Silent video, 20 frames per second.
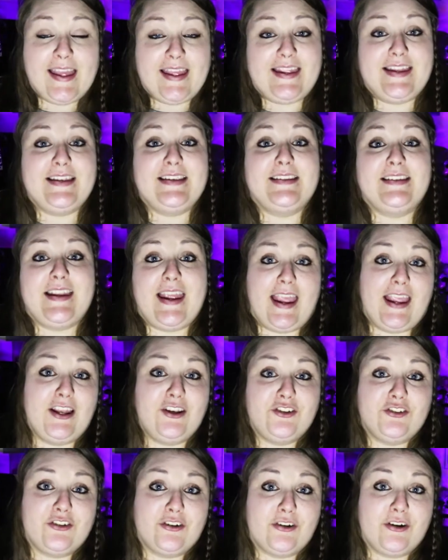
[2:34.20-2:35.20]
in
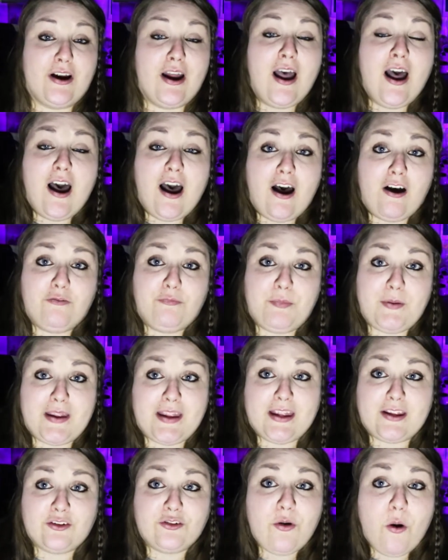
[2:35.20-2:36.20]
danger of
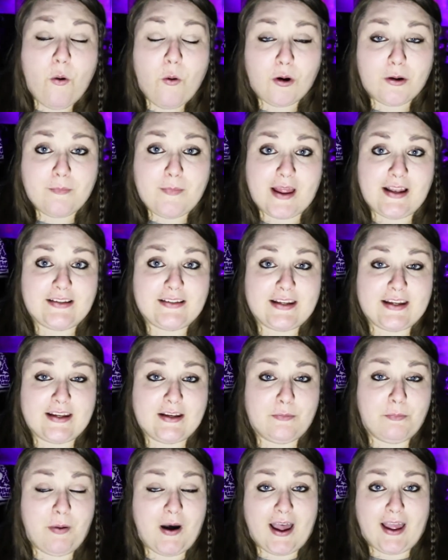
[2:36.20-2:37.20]
being
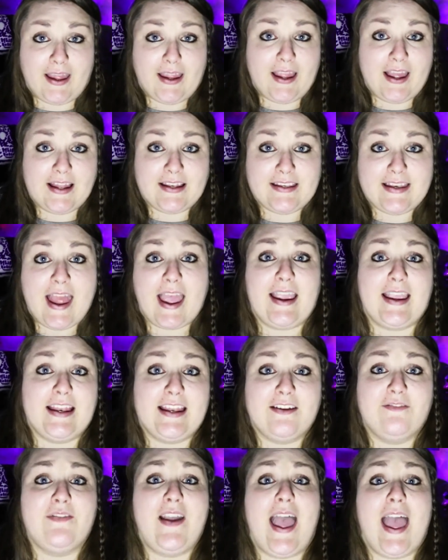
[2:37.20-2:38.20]
tormented by a
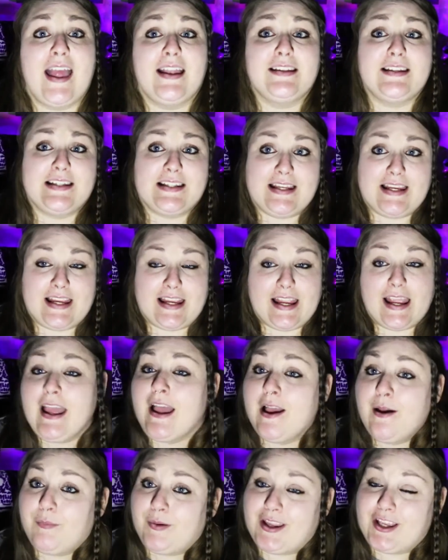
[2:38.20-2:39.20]
negative entity
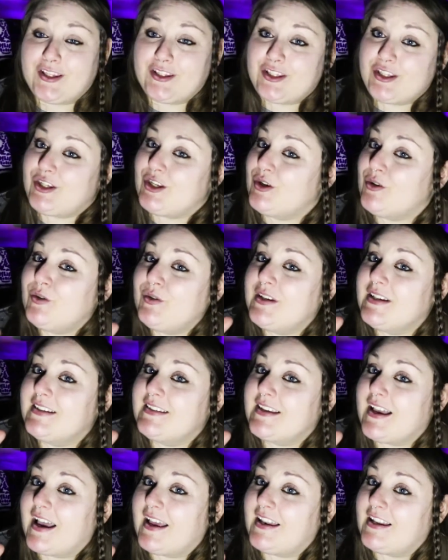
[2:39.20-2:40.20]
because you
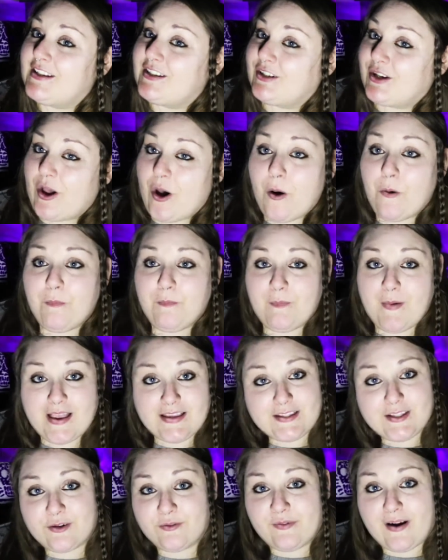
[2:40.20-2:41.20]
decided to go
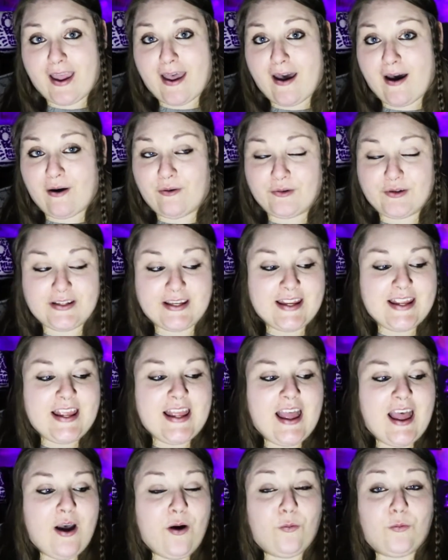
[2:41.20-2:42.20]
mess around
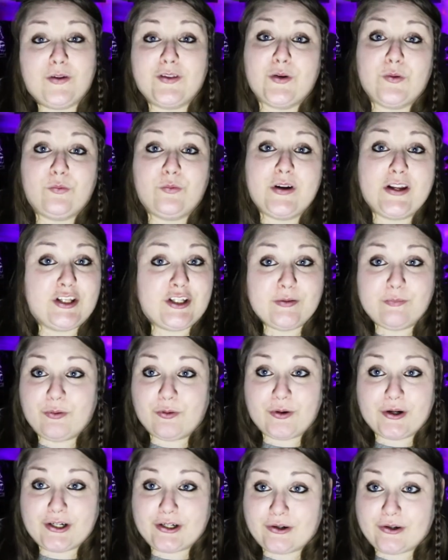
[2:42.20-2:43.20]
with a Ouija
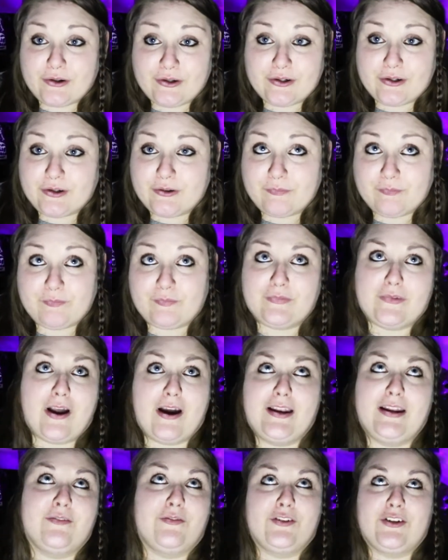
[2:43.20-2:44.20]
board, or
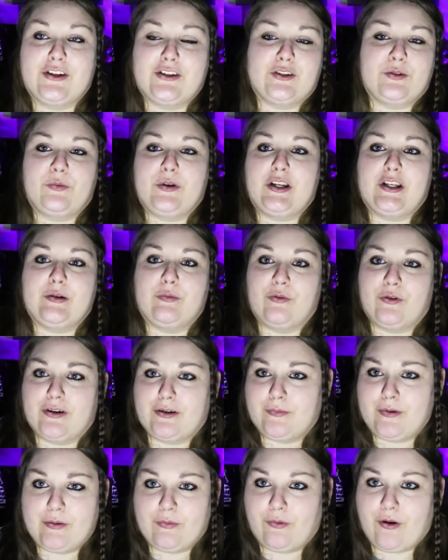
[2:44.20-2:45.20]
not even just a Ouija
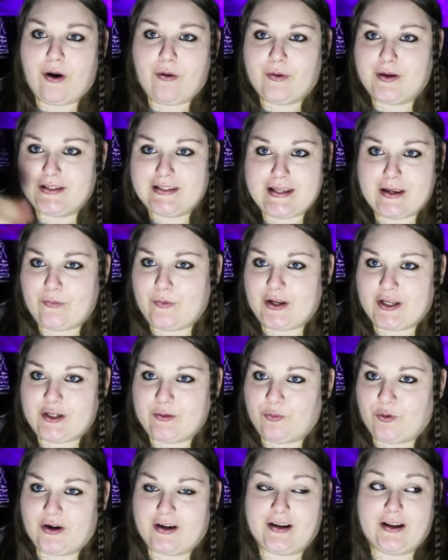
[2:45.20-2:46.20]
board, people always say
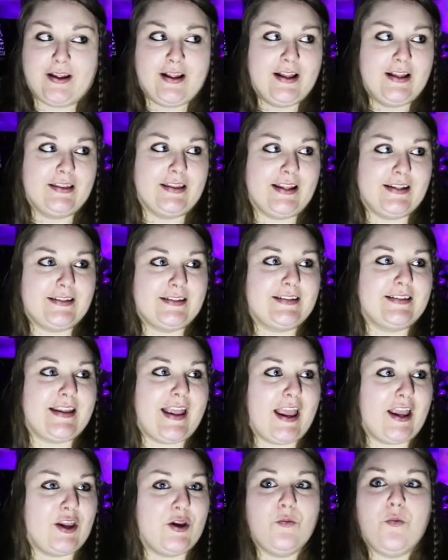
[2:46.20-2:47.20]
Ouija board. Let's
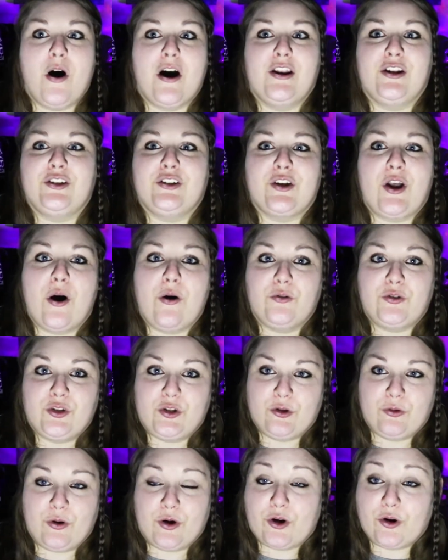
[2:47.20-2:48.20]
say you wanted to go
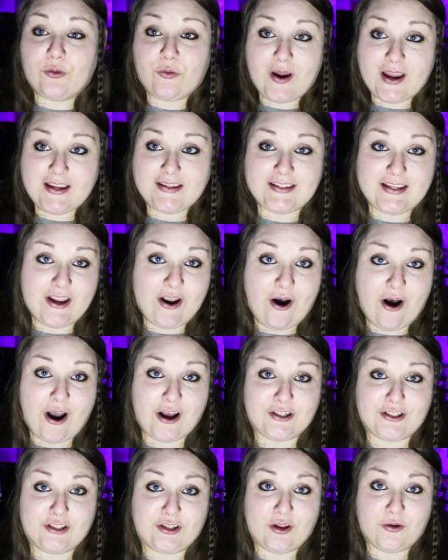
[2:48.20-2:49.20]
to a crazy
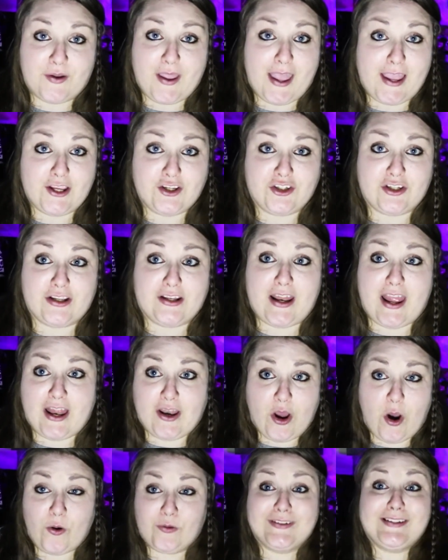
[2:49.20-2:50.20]
haunted location
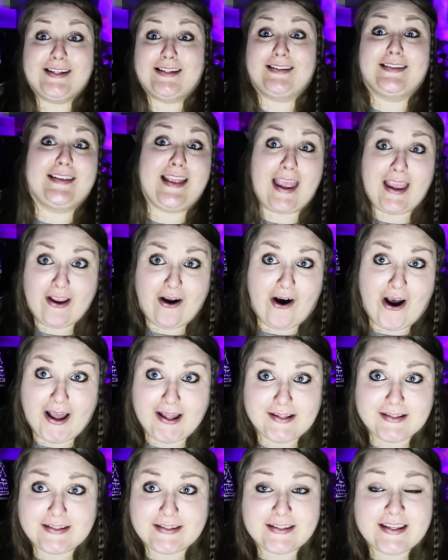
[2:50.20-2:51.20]
and host a
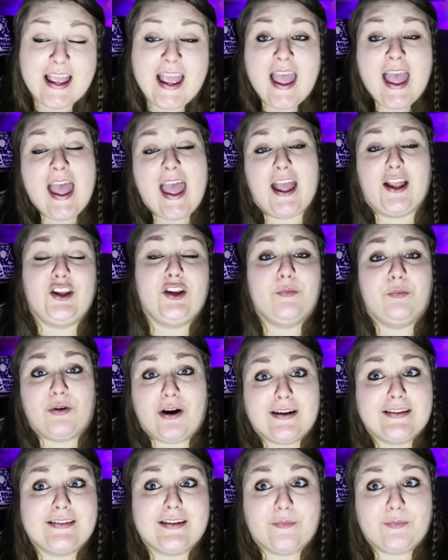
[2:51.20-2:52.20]
seance, and you
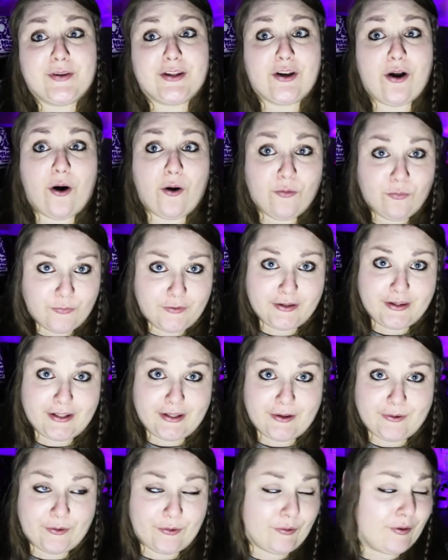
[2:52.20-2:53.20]
brought something home with
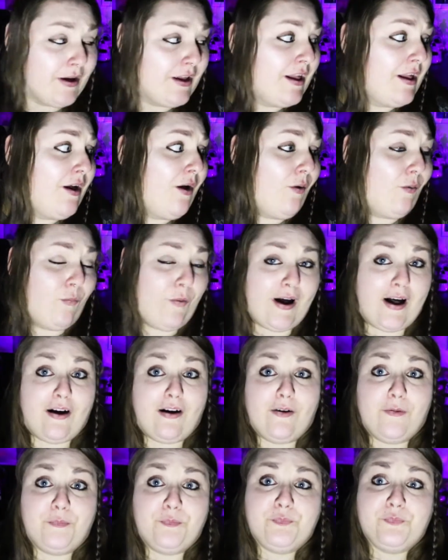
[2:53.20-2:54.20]
you.
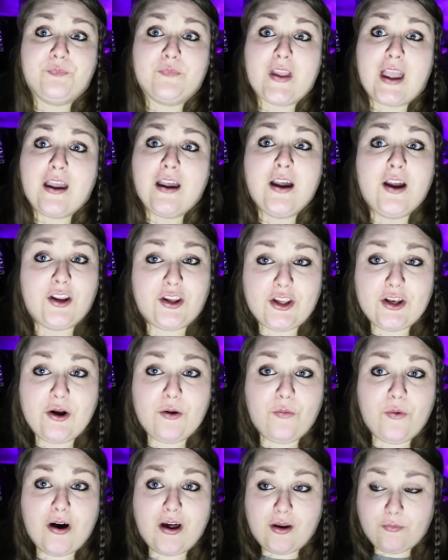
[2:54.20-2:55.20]
Well, you
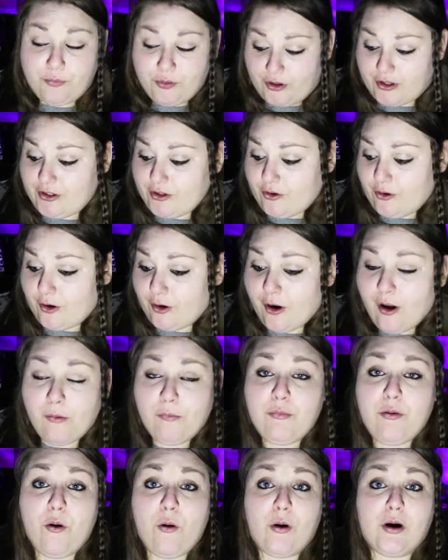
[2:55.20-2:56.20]
don't want to put your
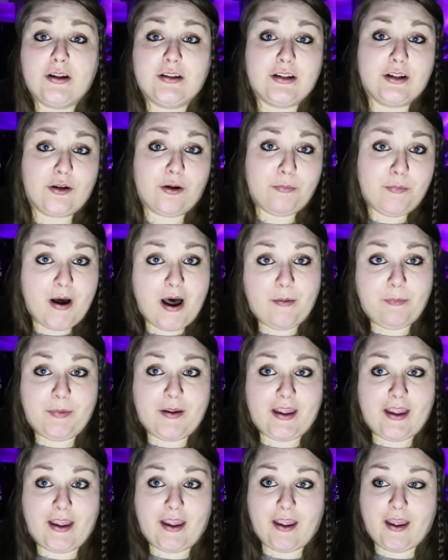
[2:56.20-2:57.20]
poor little
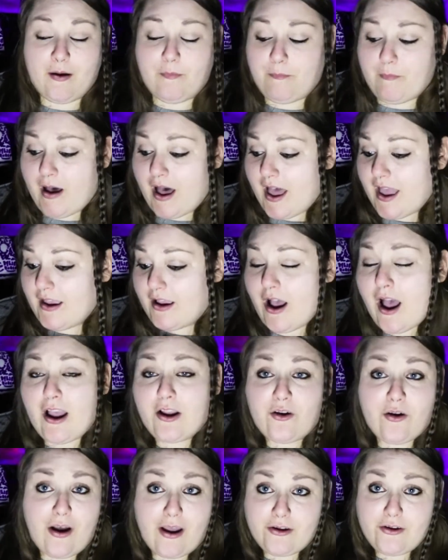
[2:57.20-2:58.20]
puppy my I,
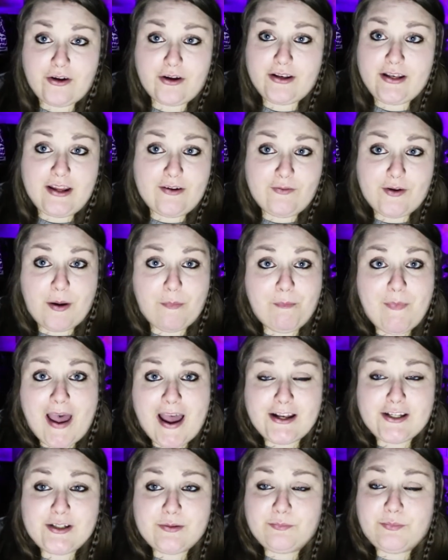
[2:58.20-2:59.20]
I, couldn't even
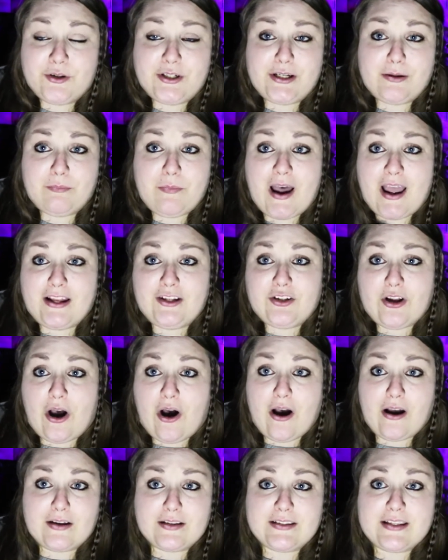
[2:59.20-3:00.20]
imagine putting my
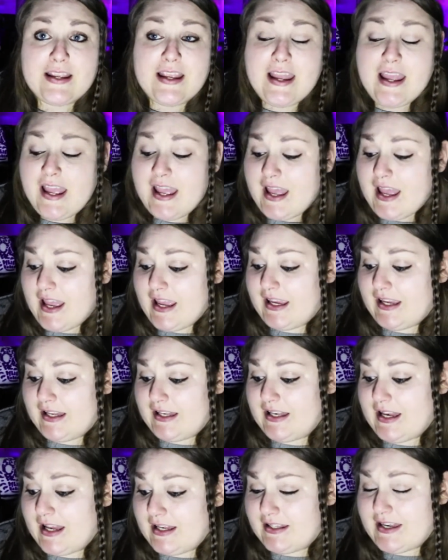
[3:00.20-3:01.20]
dogs
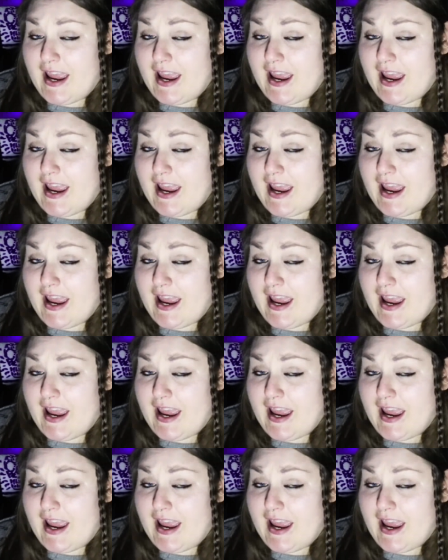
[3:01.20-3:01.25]
in